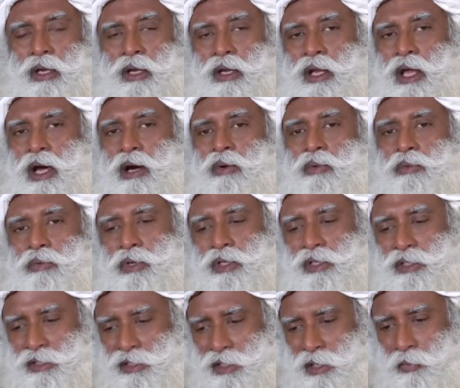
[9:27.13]
Now
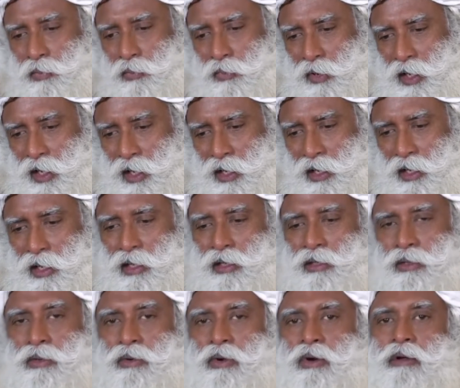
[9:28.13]
in some way,
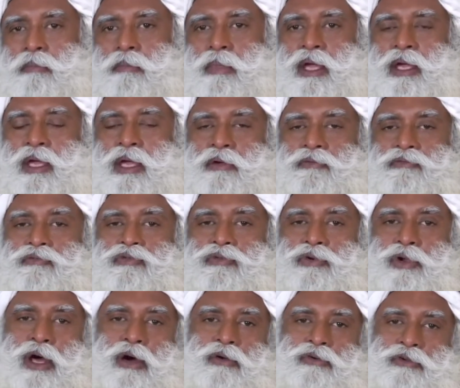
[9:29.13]
you're making
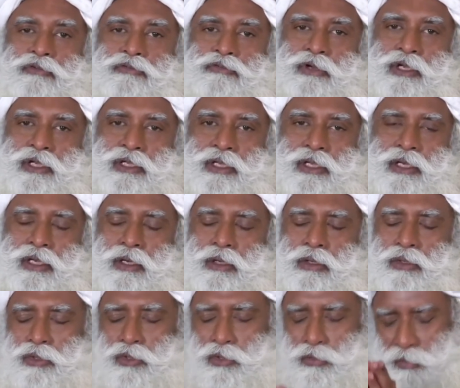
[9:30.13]
food out of it,
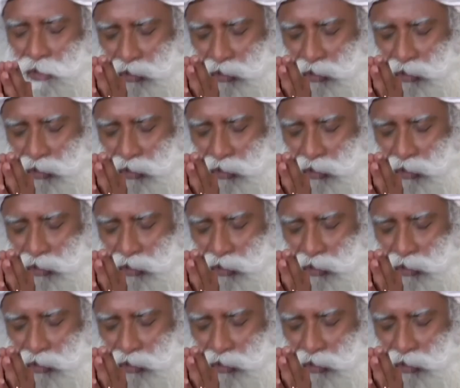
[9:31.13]
you